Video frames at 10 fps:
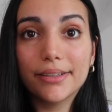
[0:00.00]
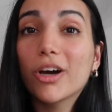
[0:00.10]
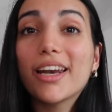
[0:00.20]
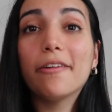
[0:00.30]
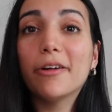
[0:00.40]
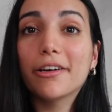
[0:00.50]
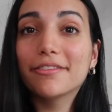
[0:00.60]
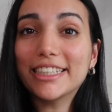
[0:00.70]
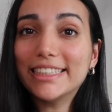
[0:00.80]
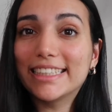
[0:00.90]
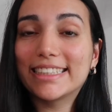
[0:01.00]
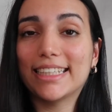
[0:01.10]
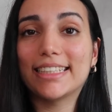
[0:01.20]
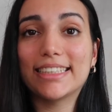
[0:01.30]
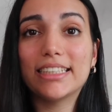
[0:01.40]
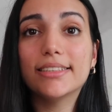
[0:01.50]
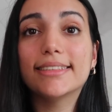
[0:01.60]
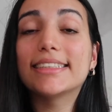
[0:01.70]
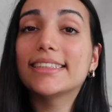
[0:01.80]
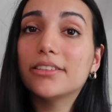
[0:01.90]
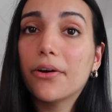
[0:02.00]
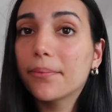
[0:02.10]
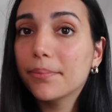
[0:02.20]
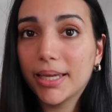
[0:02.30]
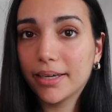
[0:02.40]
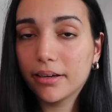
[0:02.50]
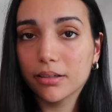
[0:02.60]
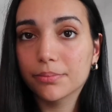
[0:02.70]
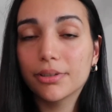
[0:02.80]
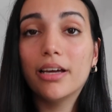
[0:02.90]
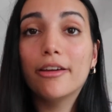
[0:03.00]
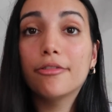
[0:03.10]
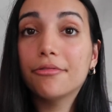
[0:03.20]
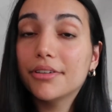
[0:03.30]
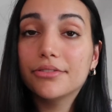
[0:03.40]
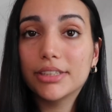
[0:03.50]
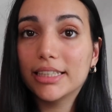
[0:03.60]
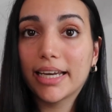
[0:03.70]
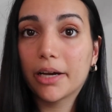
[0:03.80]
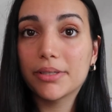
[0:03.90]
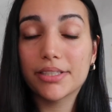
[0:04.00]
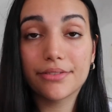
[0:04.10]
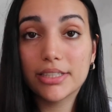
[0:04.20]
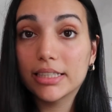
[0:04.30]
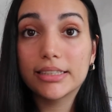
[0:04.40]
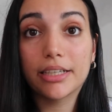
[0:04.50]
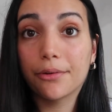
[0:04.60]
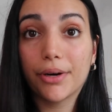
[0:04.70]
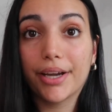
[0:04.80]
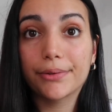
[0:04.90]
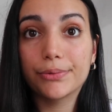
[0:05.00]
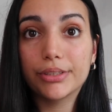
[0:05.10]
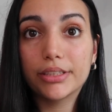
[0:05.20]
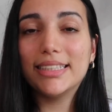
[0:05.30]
1 hour of exercising does not make up 15 hours of sitting around.